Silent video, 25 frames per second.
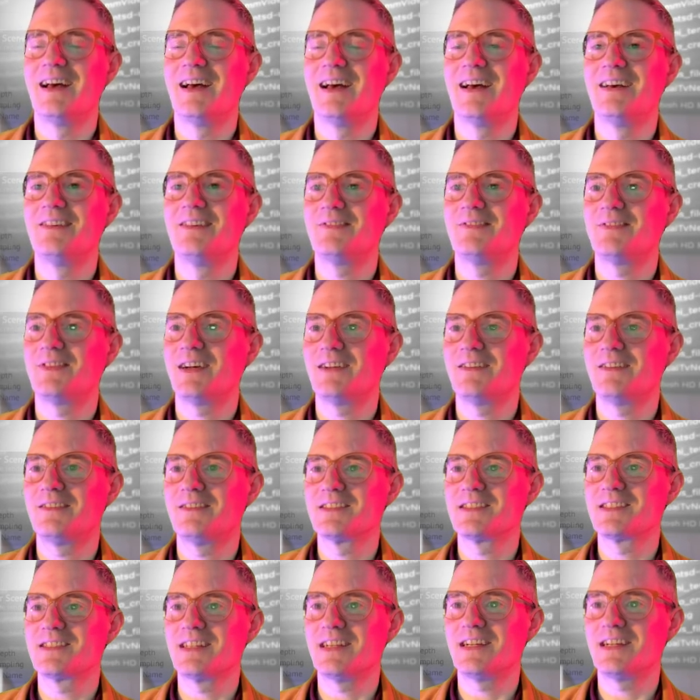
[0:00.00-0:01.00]
Fire on
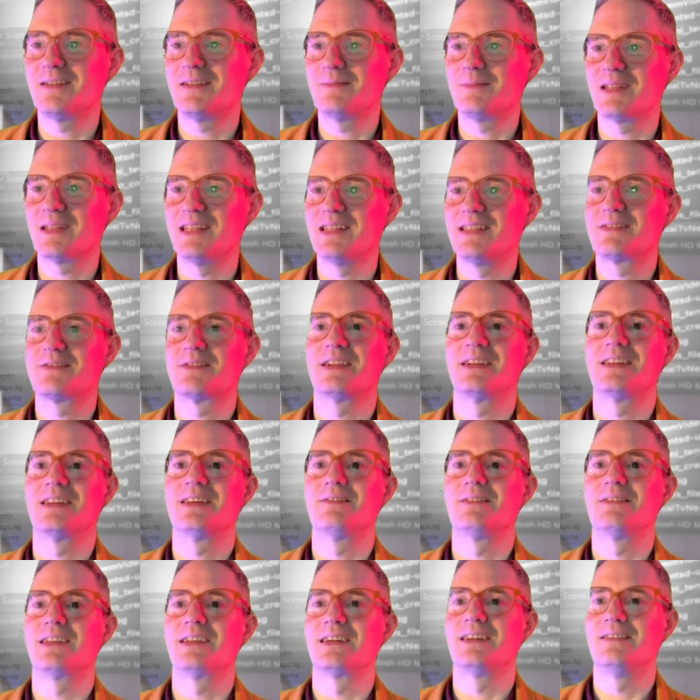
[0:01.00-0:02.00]
start, please. Right, there
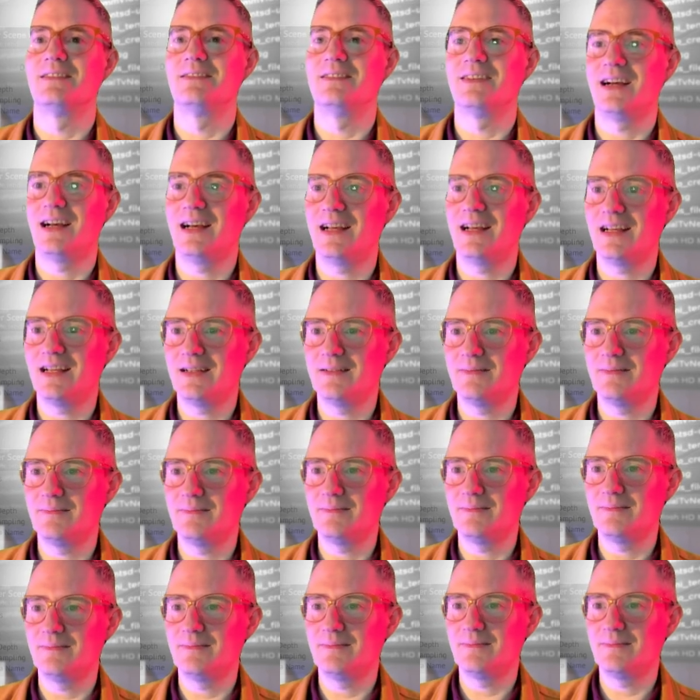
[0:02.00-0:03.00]
we go. I
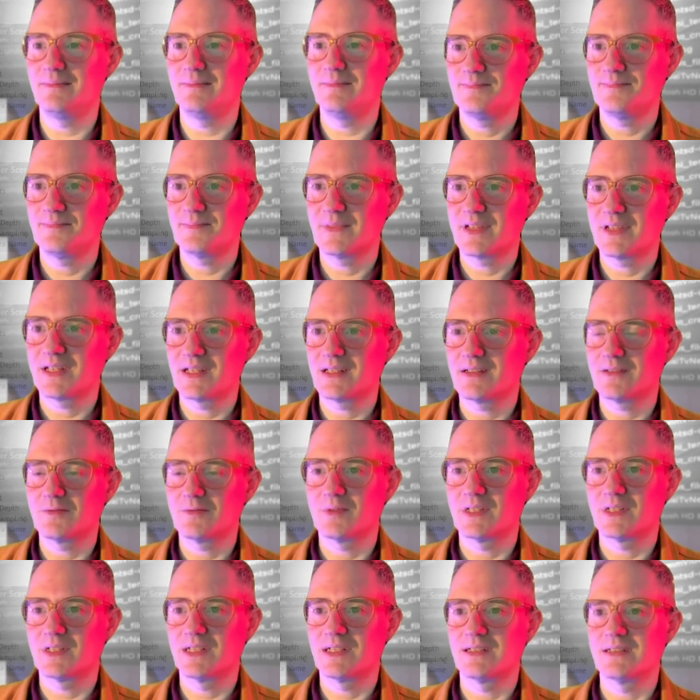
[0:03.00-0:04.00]
don't know
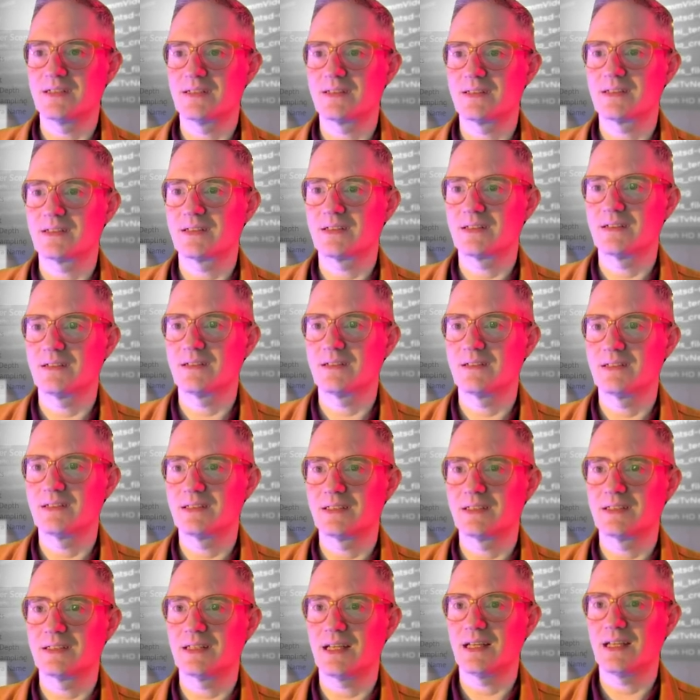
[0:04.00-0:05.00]
why it's going to
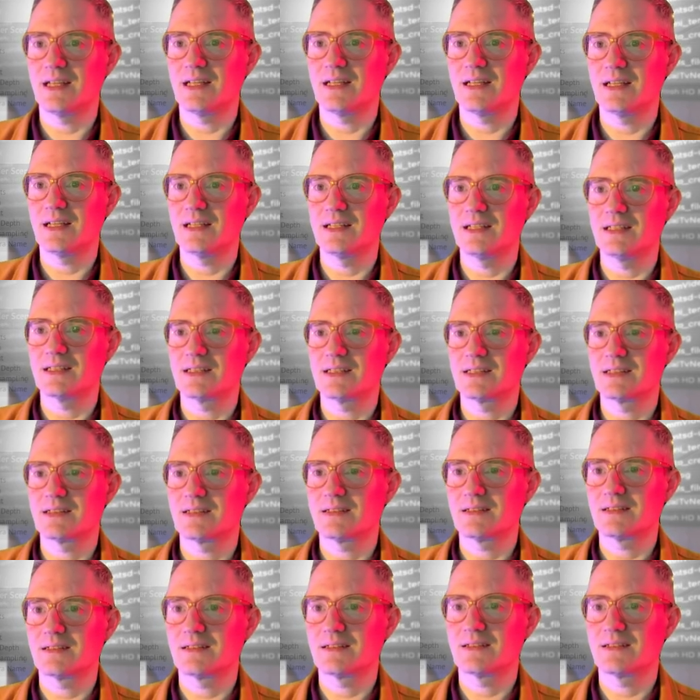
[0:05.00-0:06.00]
there. Let's
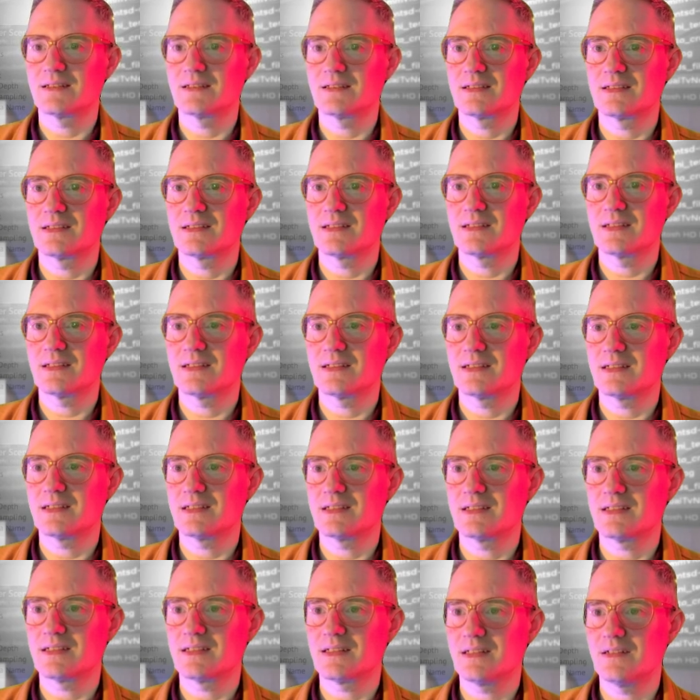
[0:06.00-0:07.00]

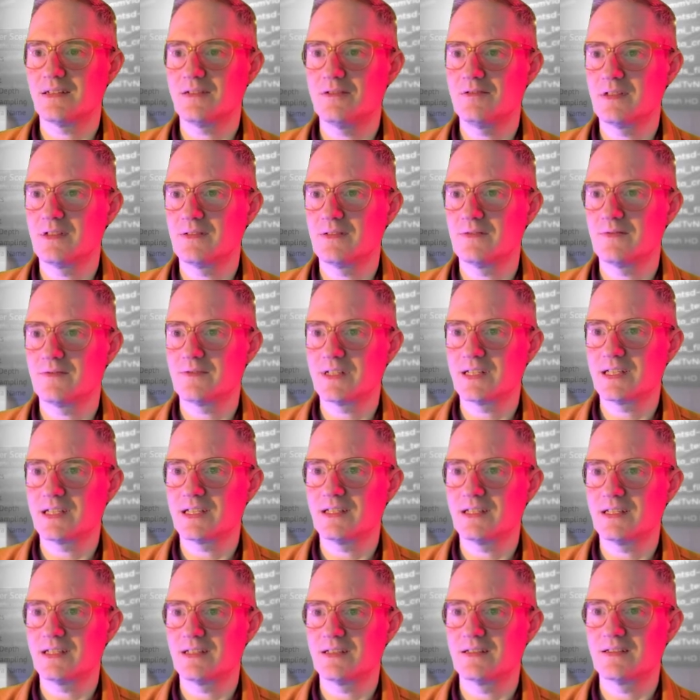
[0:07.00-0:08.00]
Just load the
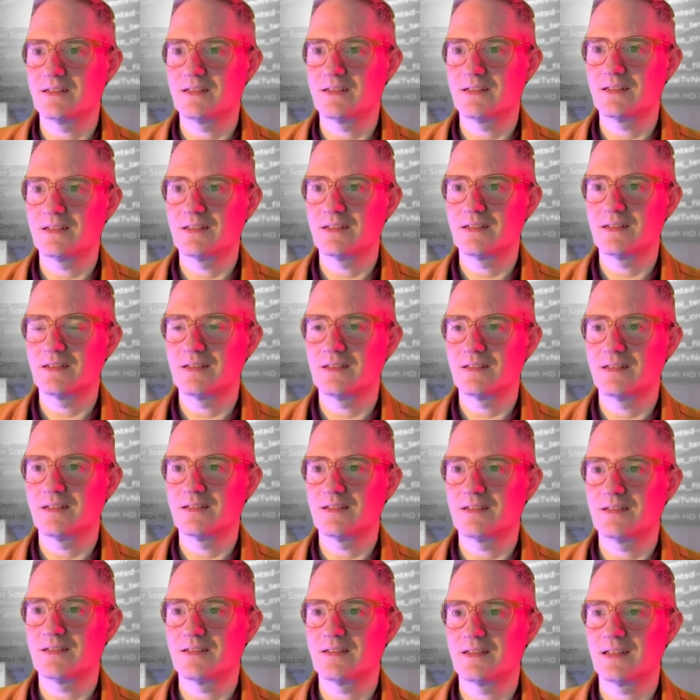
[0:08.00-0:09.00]
frickin'
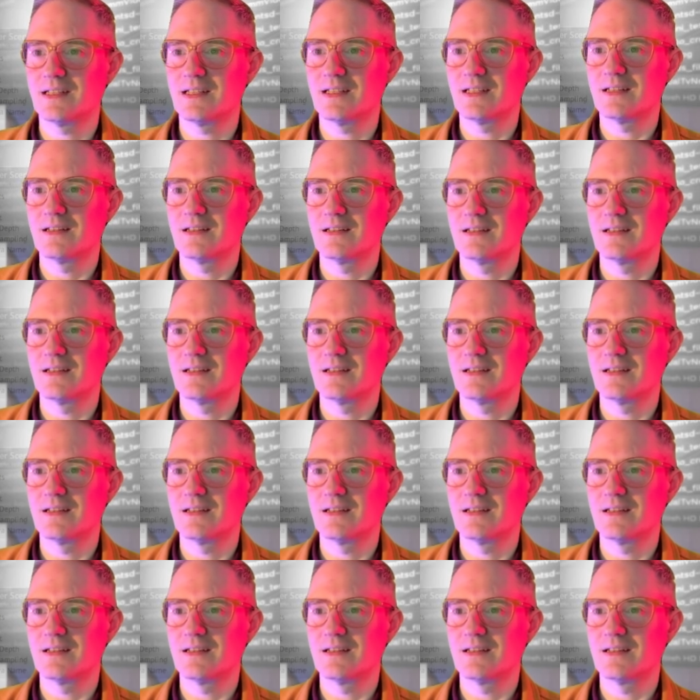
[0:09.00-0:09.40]
thing.